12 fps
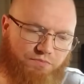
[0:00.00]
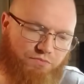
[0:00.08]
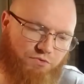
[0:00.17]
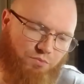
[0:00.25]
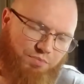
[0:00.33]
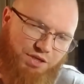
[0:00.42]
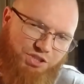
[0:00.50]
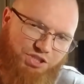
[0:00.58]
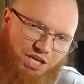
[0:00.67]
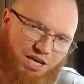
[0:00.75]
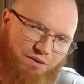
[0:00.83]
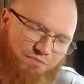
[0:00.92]
don't be
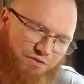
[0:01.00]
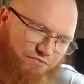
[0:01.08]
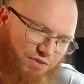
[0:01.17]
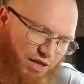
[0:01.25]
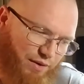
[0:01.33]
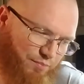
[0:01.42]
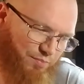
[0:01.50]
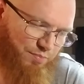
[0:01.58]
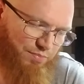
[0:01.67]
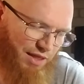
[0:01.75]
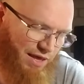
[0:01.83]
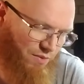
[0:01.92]
ashamed if, like,
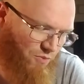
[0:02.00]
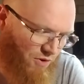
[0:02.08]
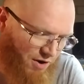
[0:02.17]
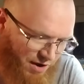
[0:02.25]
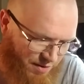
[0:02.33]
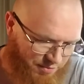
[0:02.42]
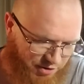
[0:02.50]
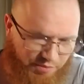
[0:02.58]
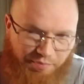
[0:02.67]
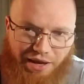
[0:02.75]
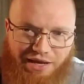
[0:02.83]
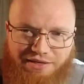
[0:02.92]
playing Warhammer or
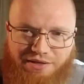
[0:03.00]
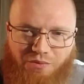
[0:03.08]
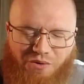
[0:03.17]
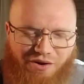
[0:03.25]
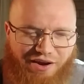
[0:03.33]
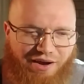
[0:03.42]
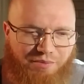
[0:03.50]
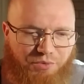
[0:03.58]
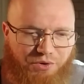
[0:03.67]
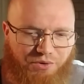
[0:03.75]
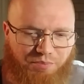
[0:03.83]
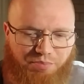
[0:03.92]
painting Warhammer or